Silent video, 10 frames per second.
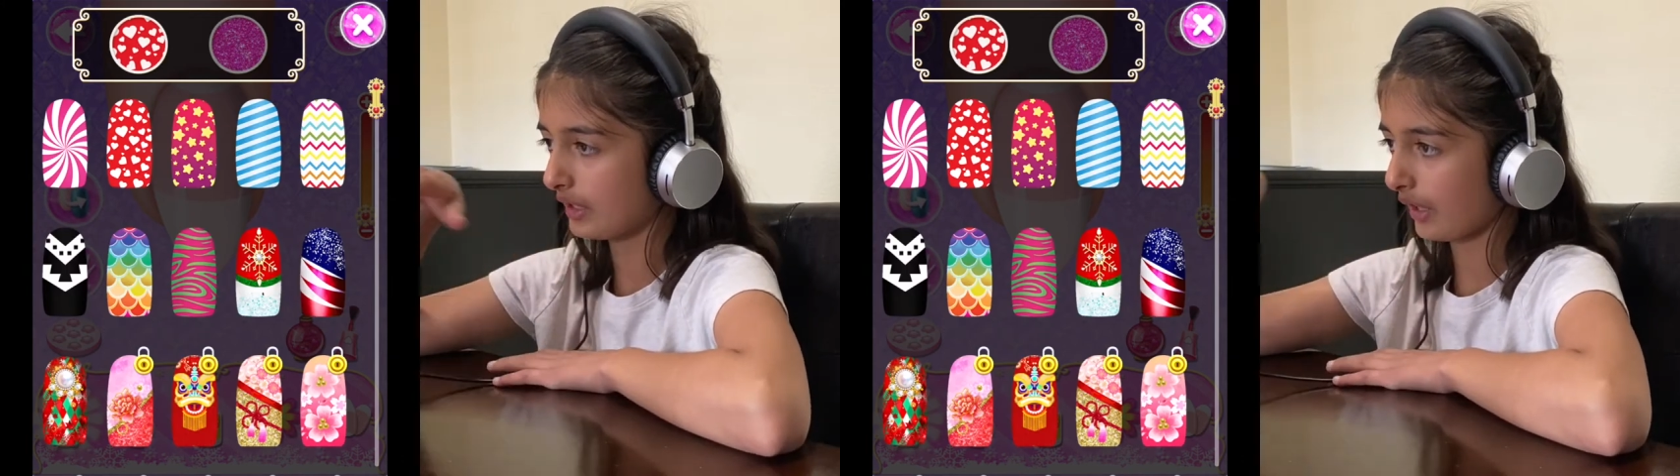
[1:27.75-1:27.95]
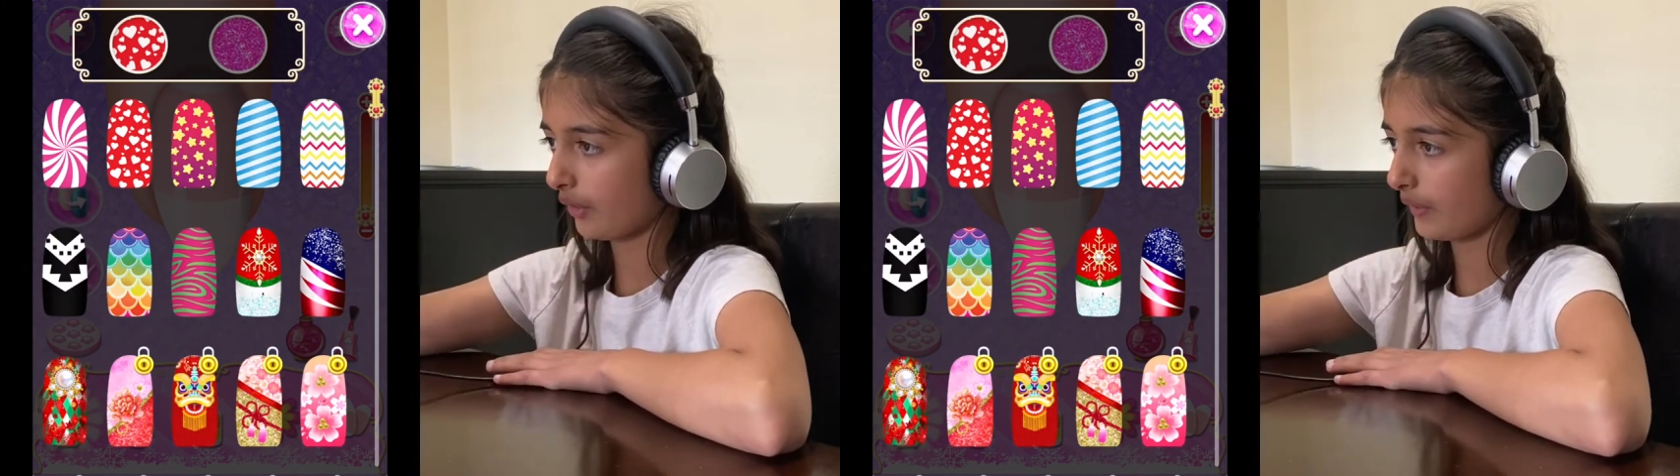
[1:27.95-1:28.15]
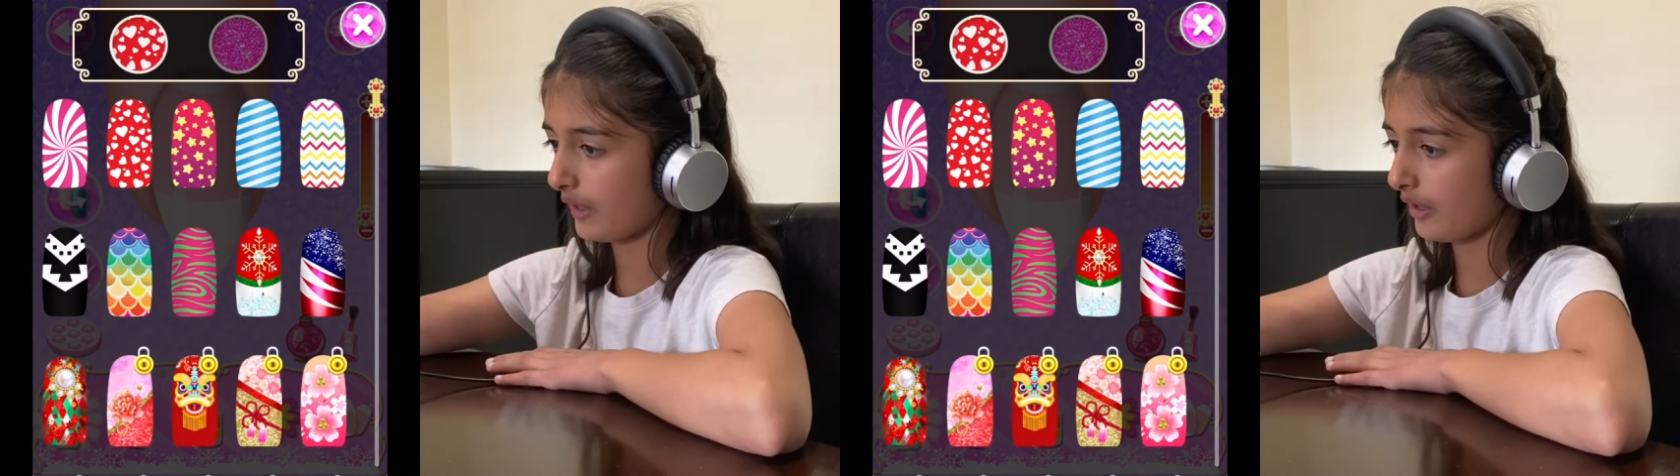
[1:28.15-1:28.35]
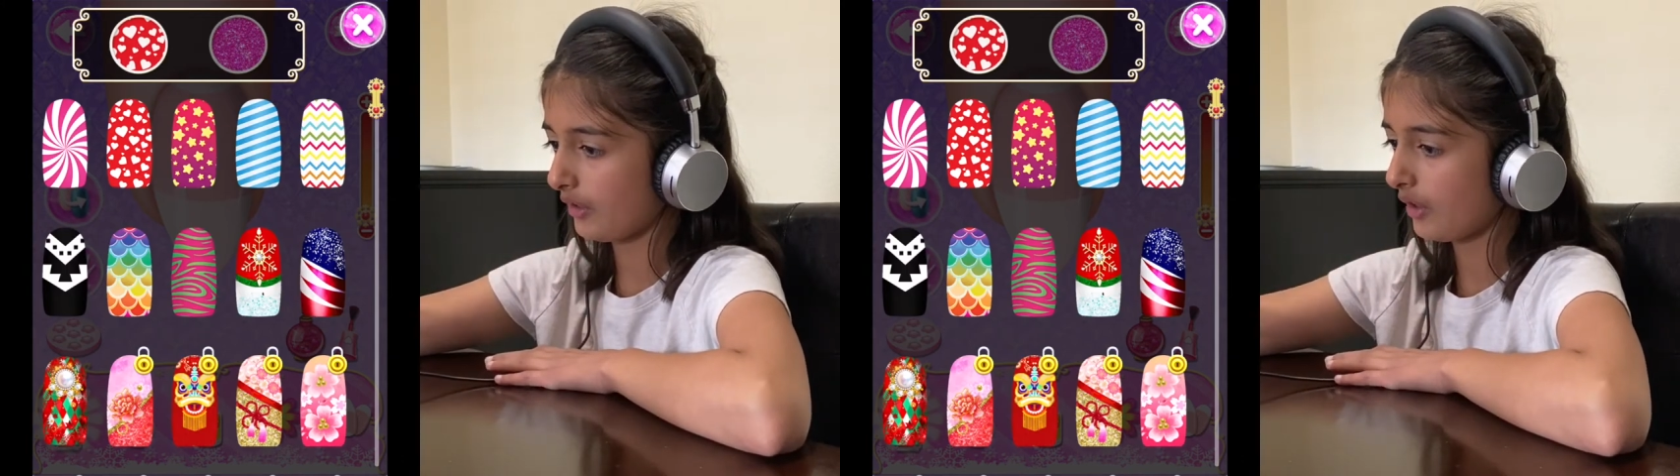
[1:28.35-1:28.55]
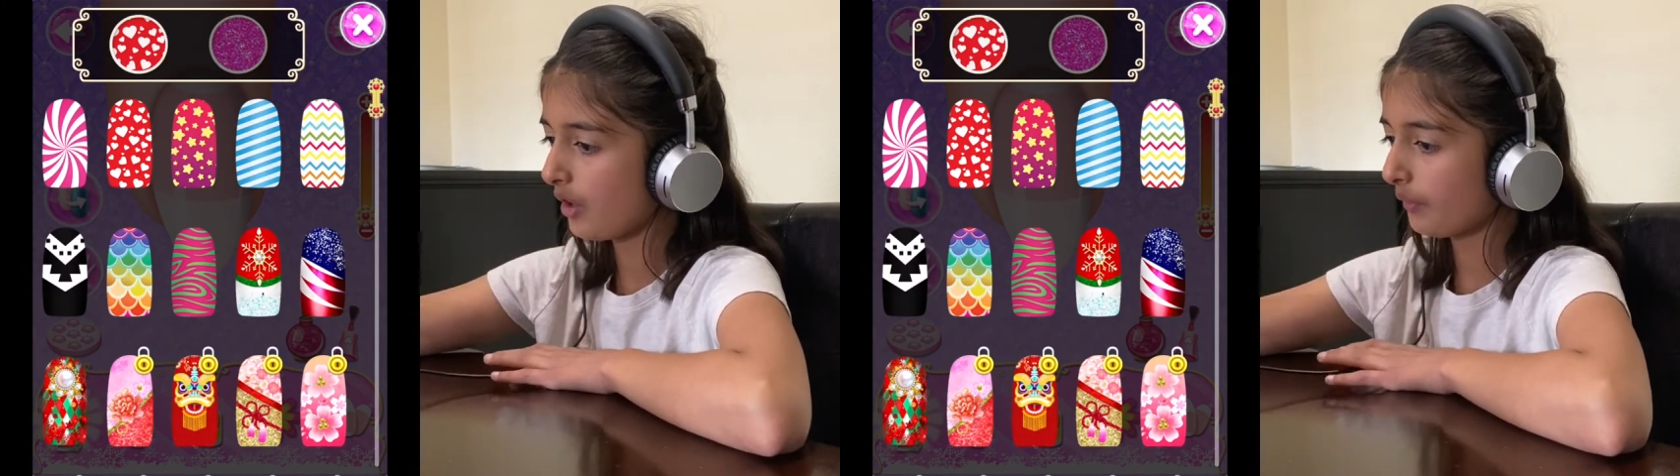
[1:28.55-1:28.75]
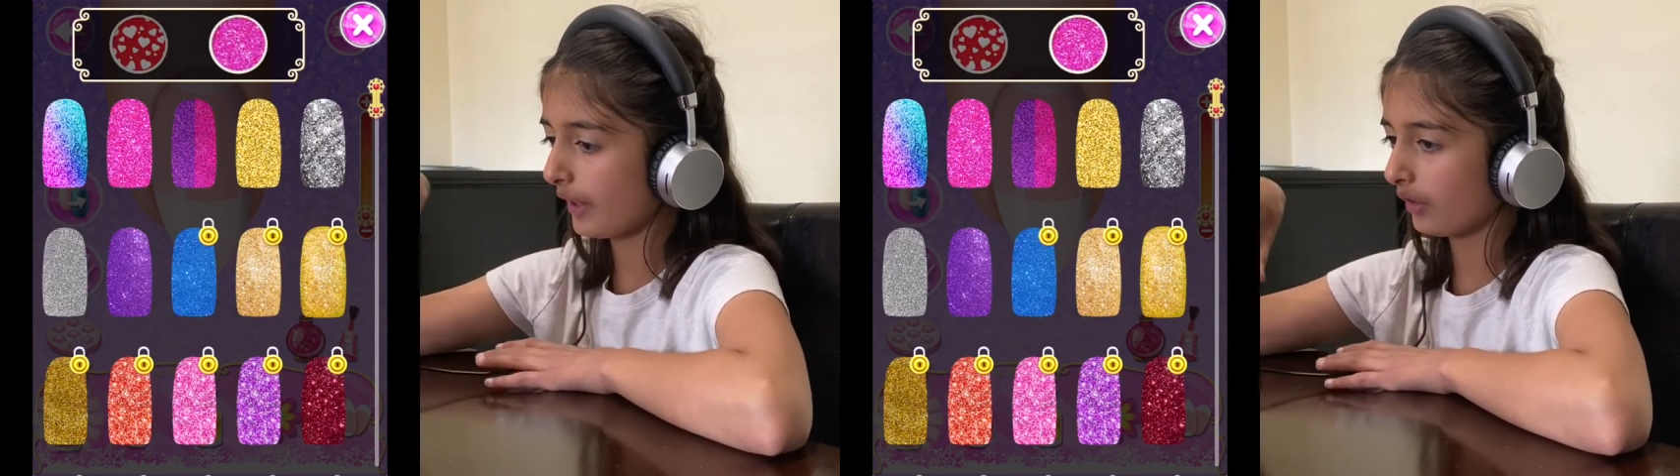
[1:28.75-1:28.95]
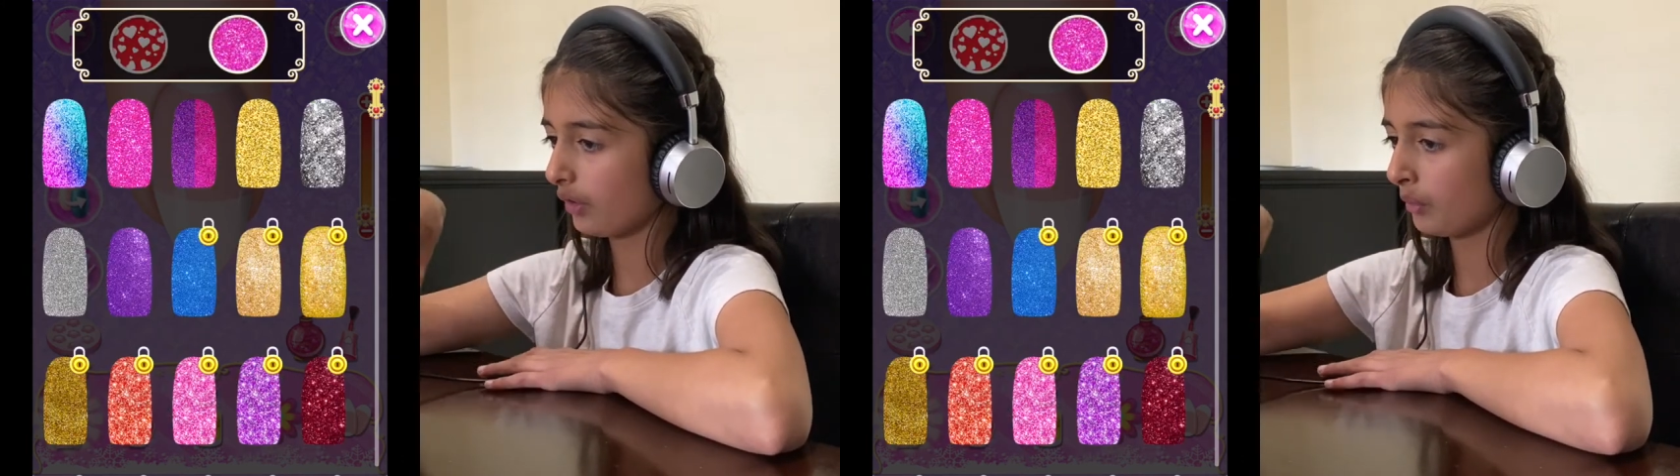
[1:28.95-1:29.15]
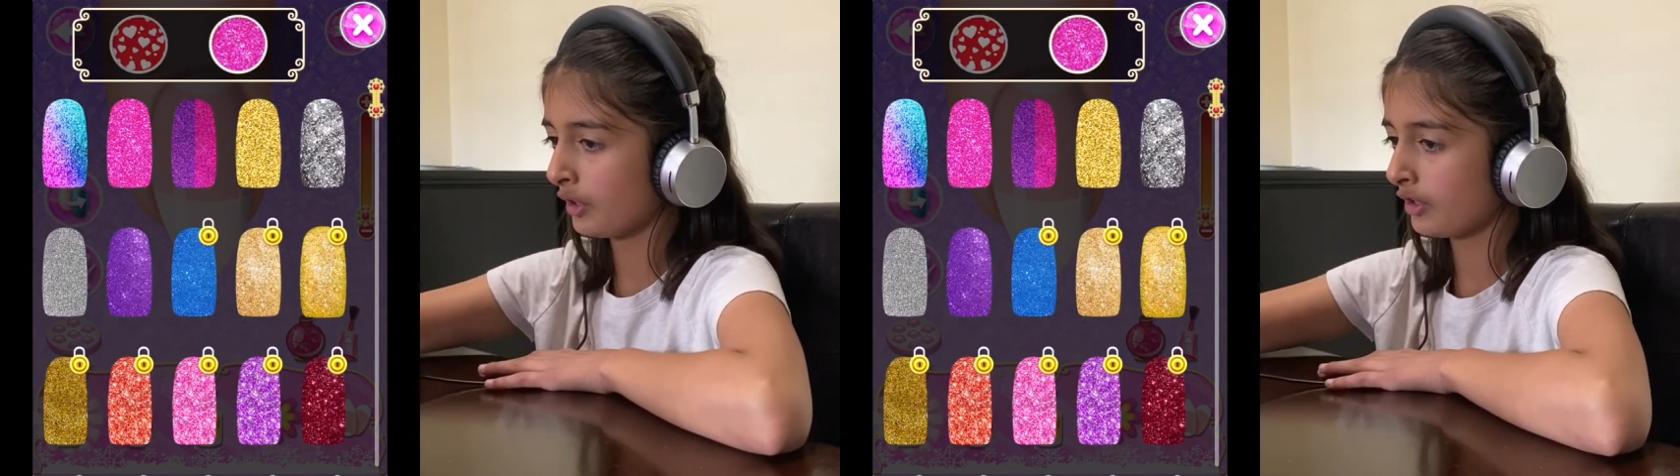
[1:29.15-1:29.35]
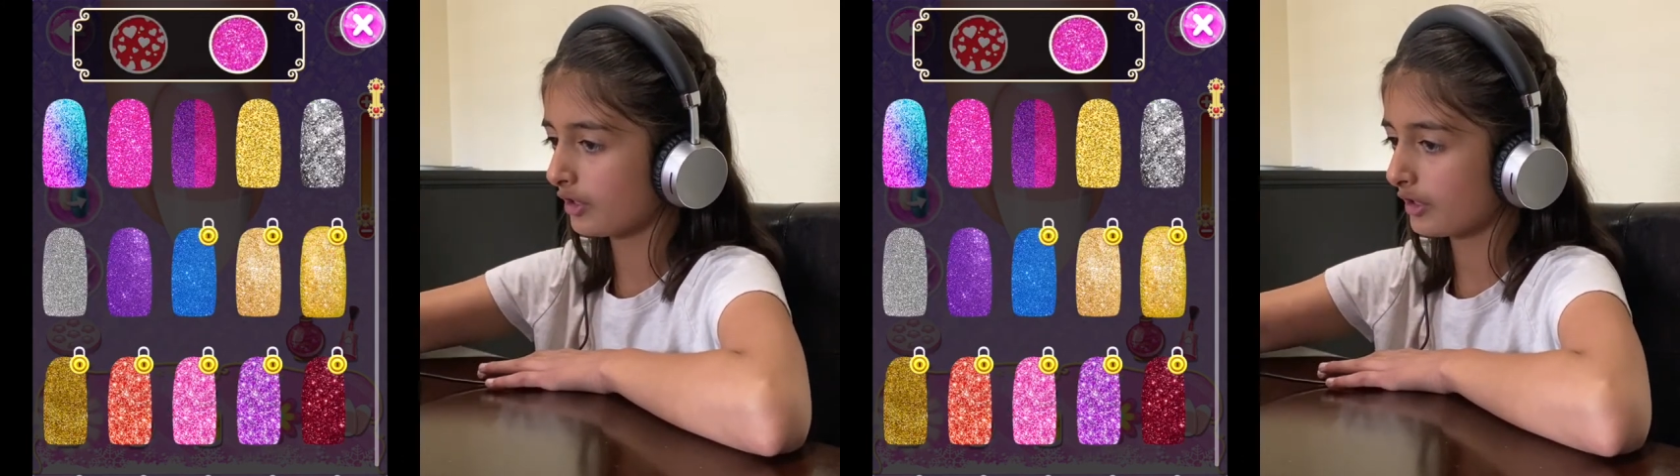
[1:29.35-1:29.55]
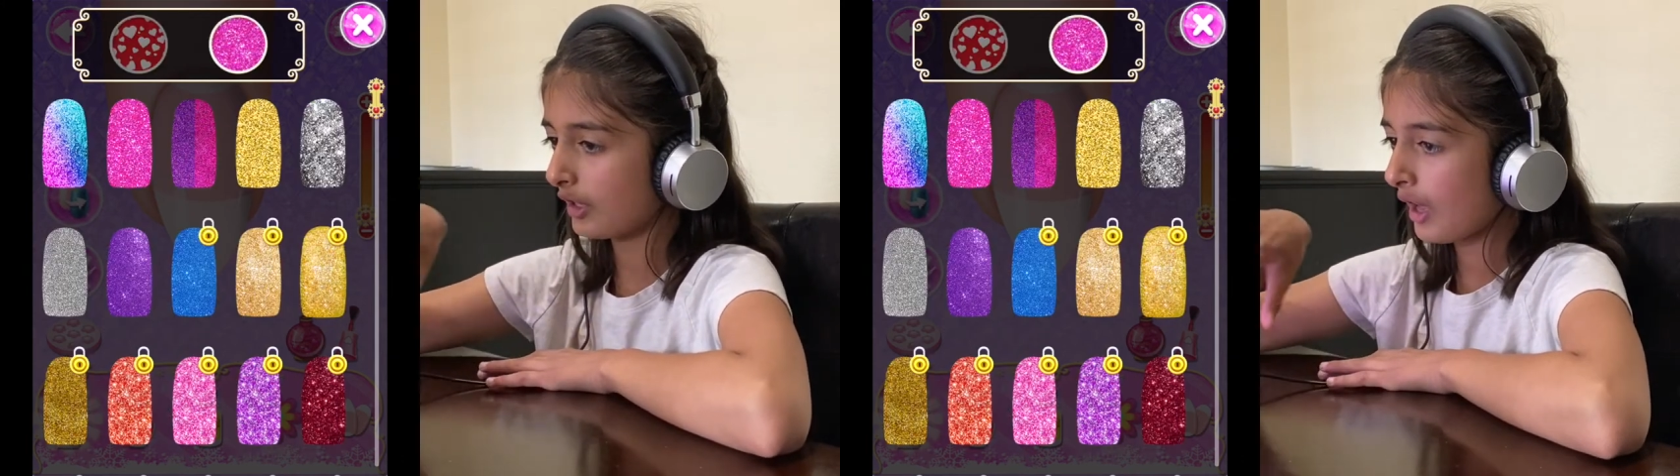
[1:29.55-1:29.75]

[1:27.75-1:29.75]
decorated regular ones.